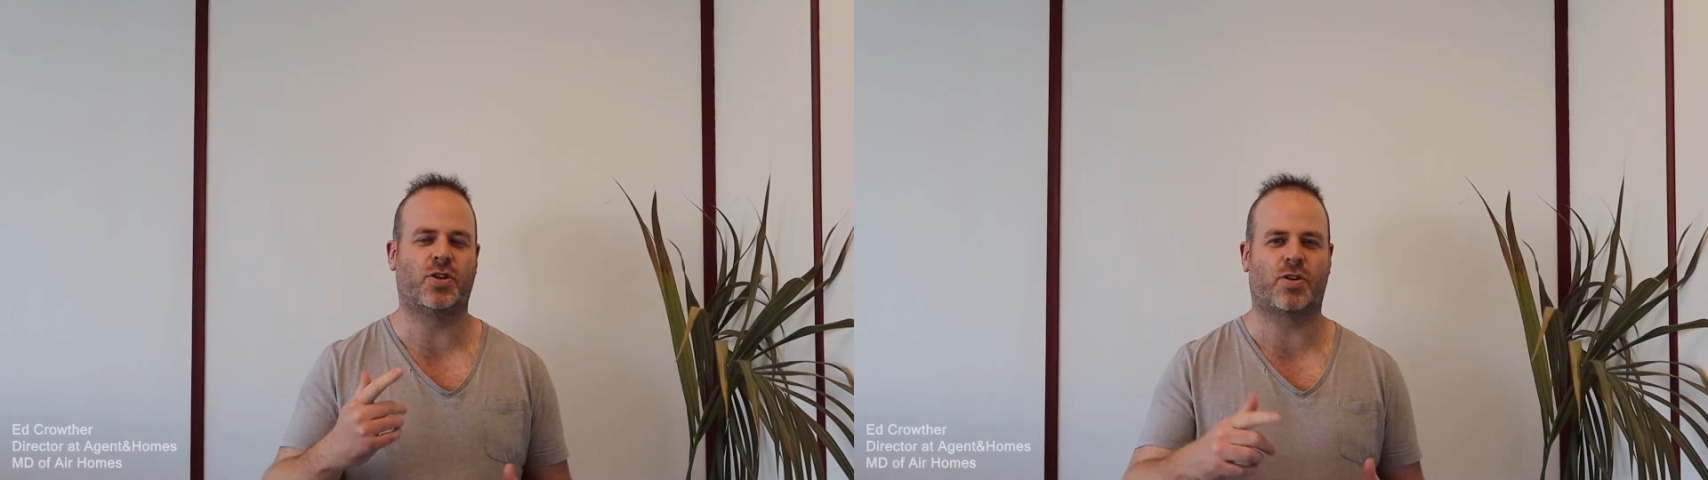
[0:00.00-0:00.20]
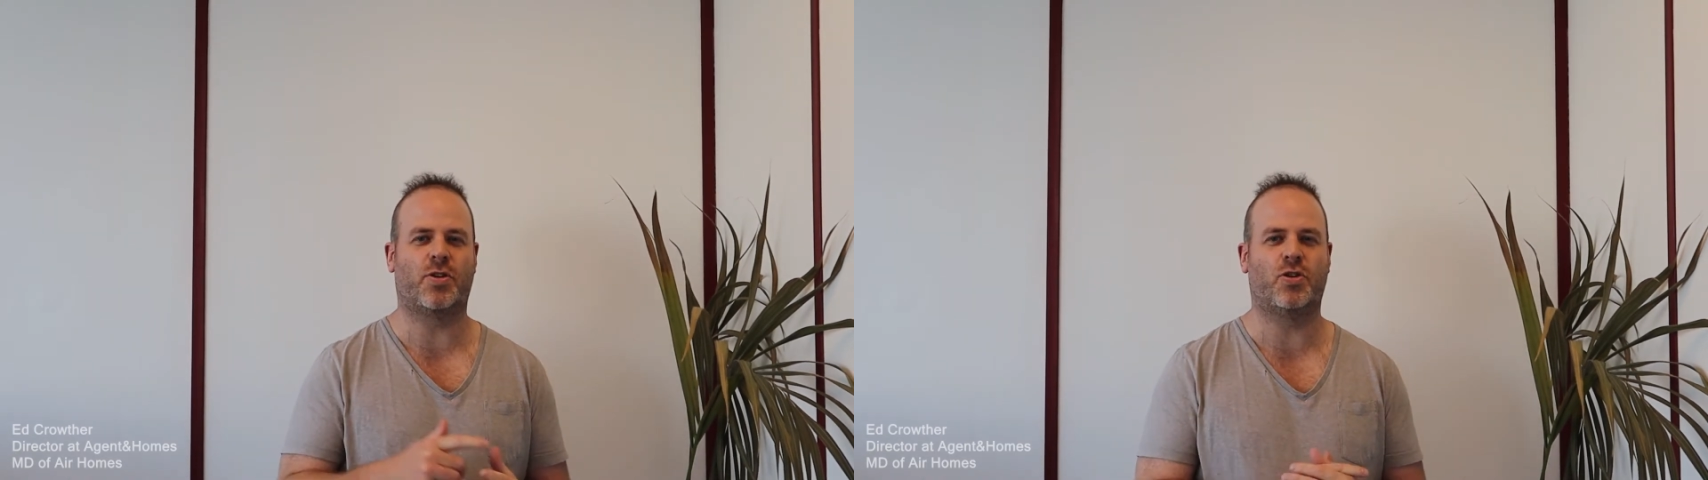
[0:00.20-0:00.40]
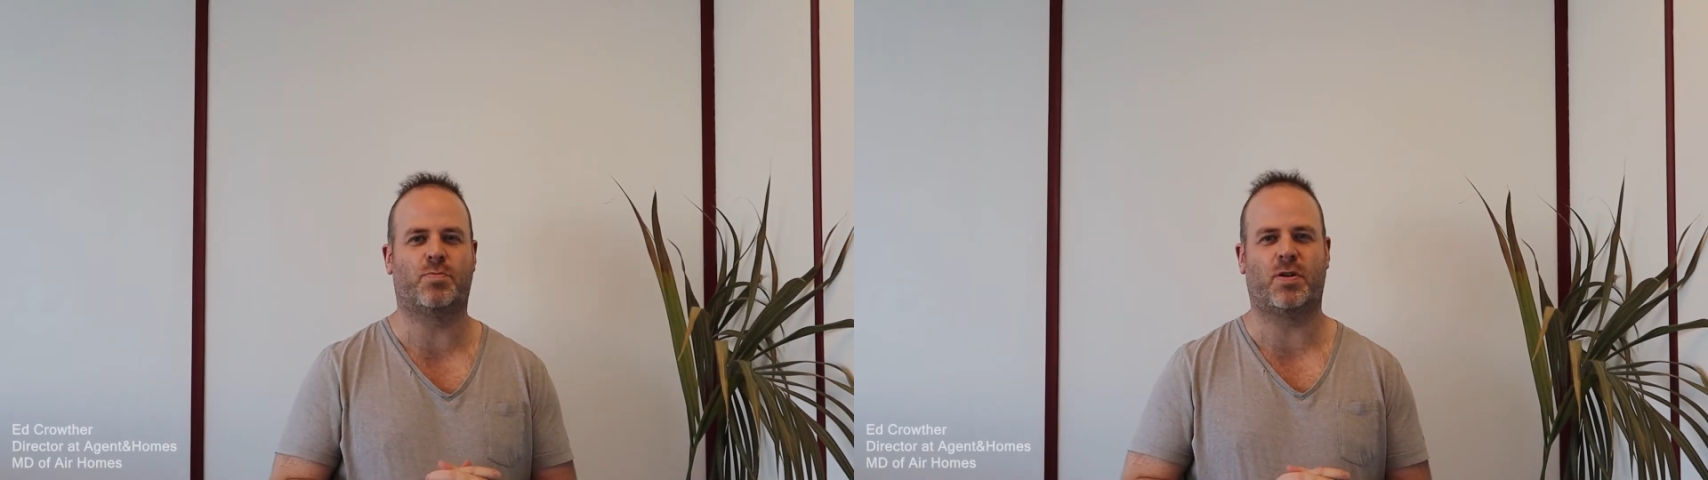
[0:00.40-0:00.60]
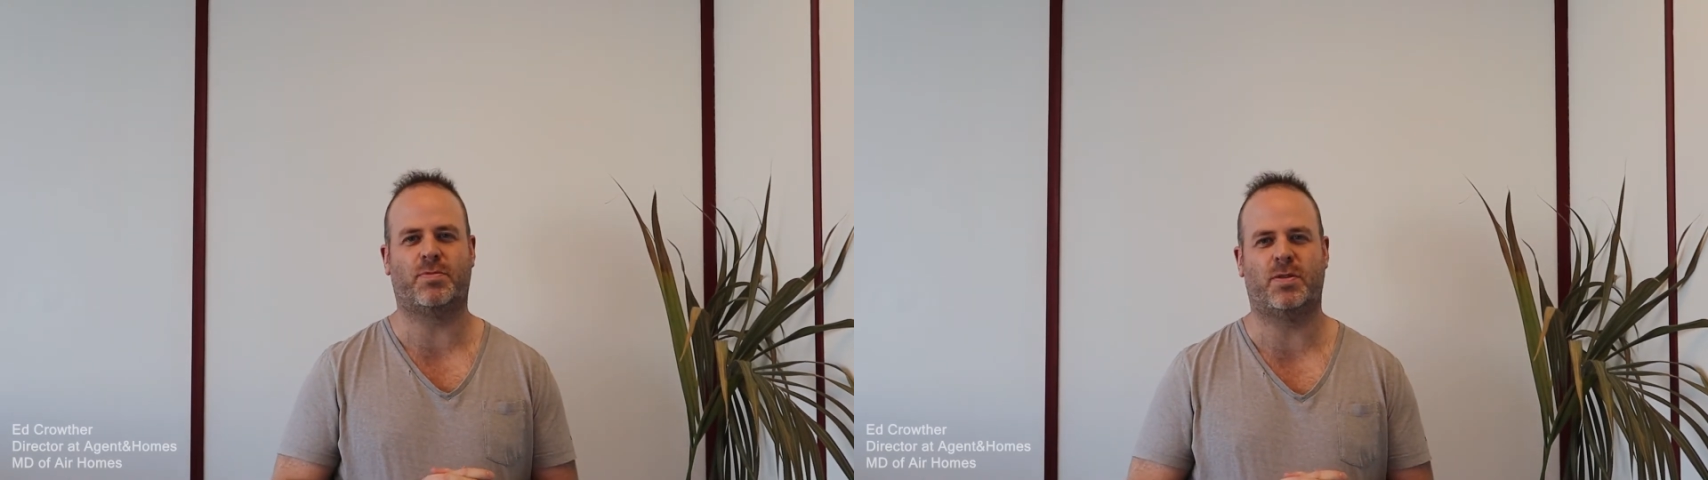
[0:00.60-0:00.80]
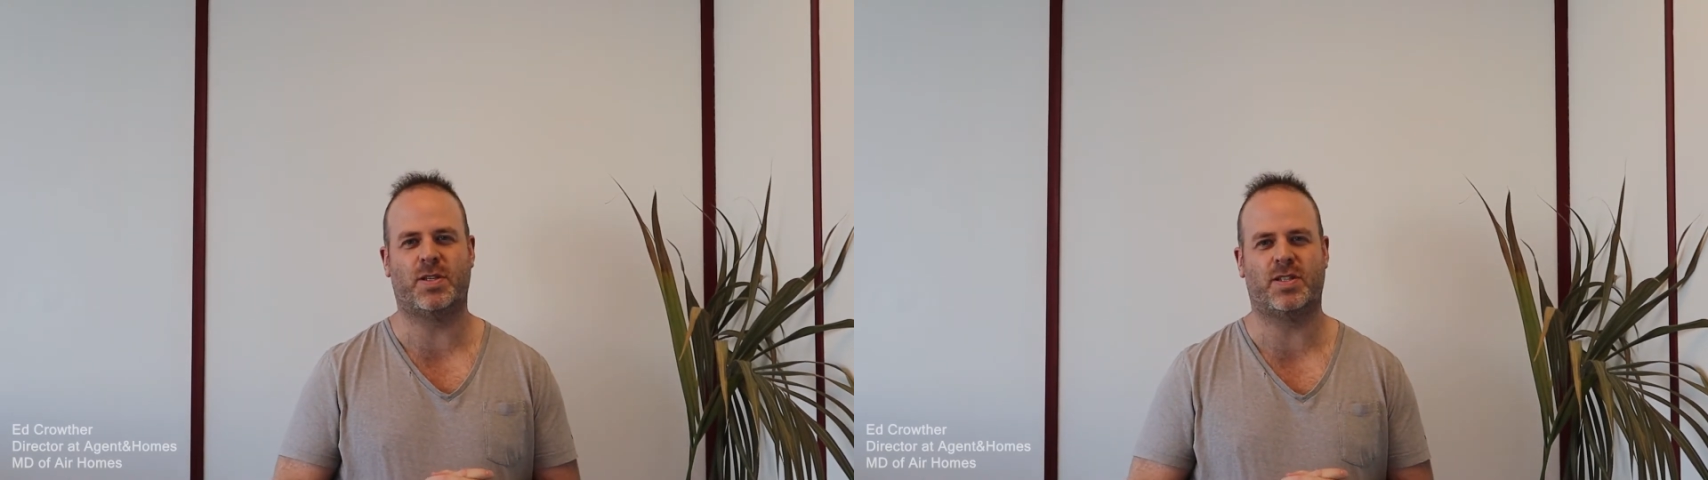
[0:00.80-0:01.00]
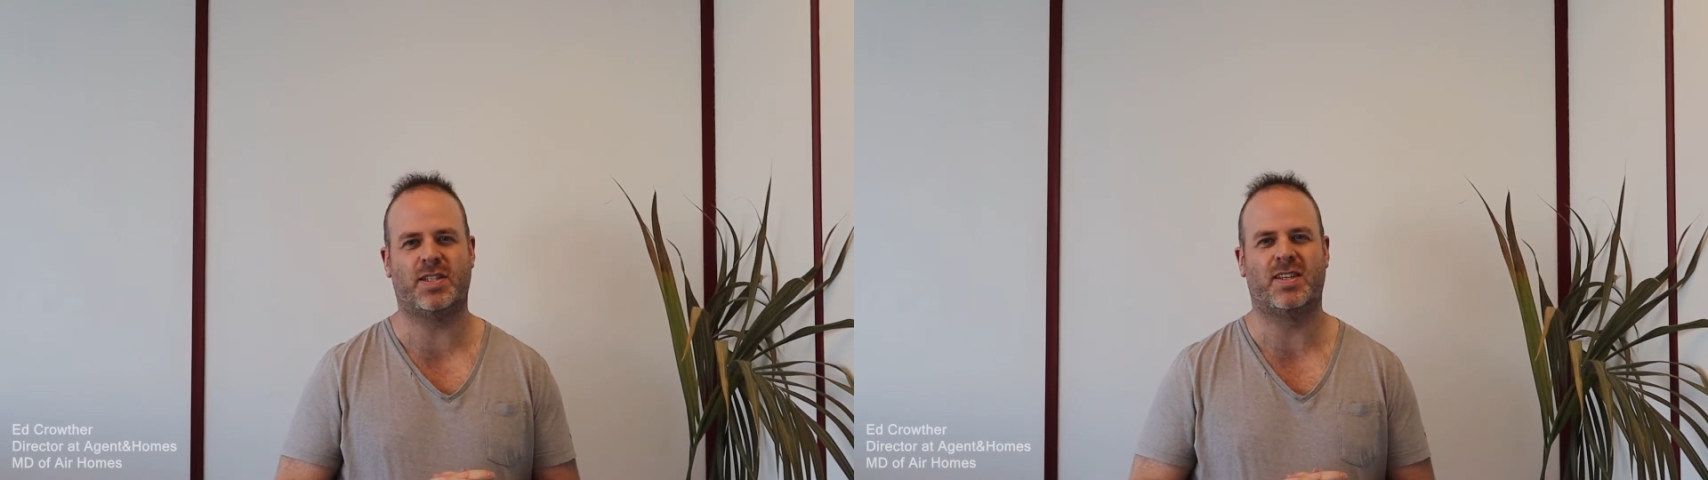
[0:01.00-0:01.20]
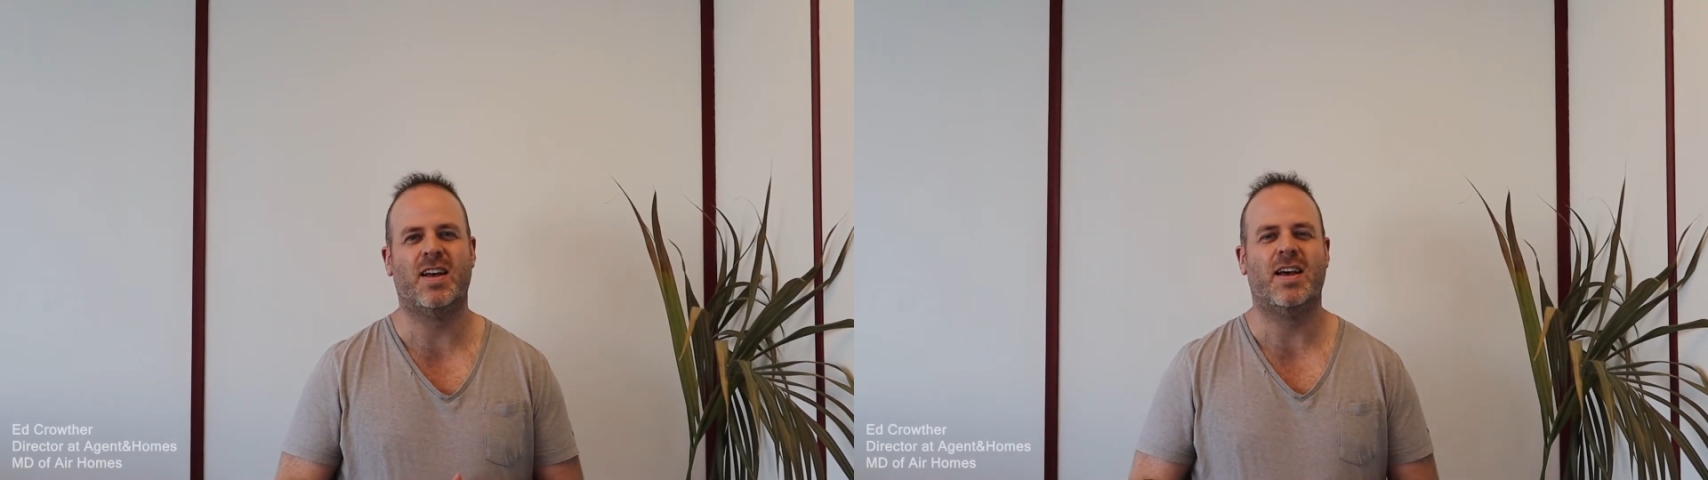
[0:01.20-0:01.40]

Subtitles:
grow your property business